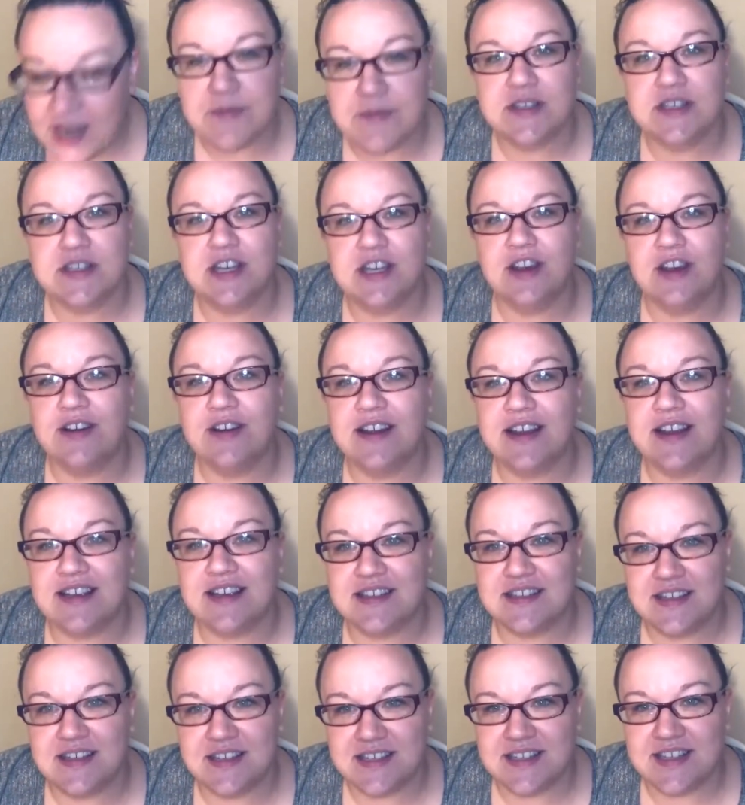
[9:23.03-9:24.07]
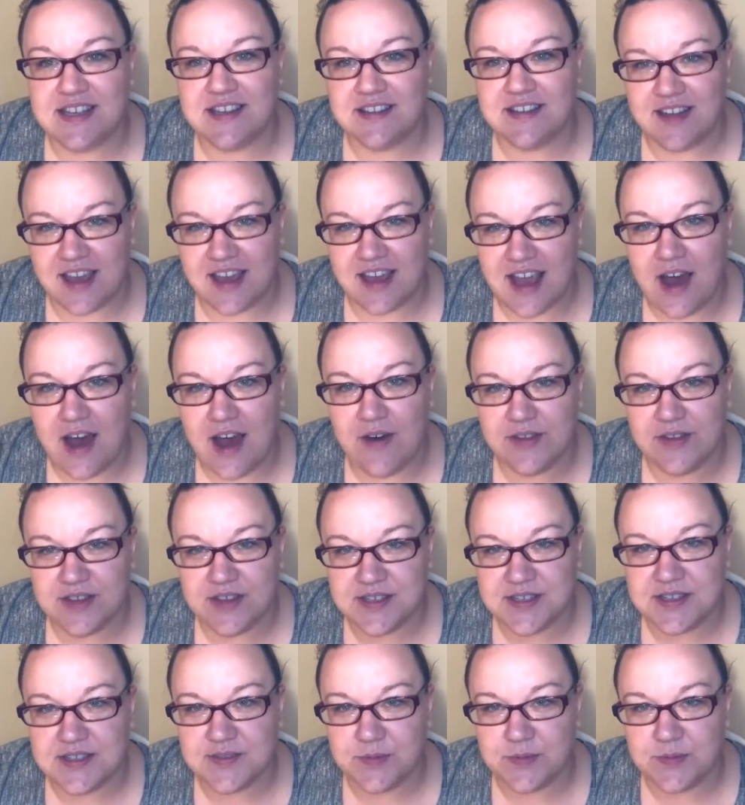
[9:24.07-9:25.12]
I was curious to see like how
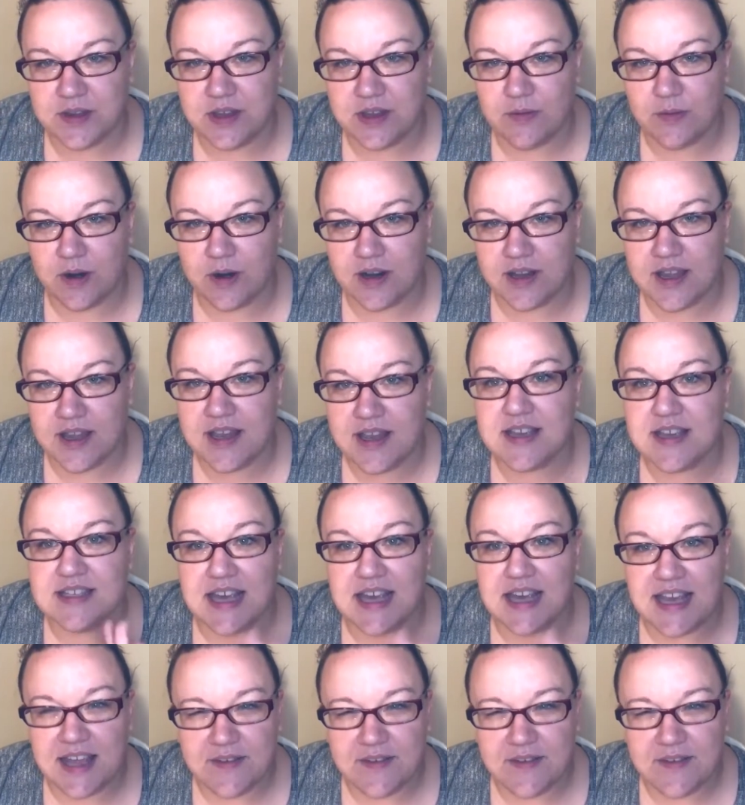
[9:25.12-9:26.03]
this is really working because I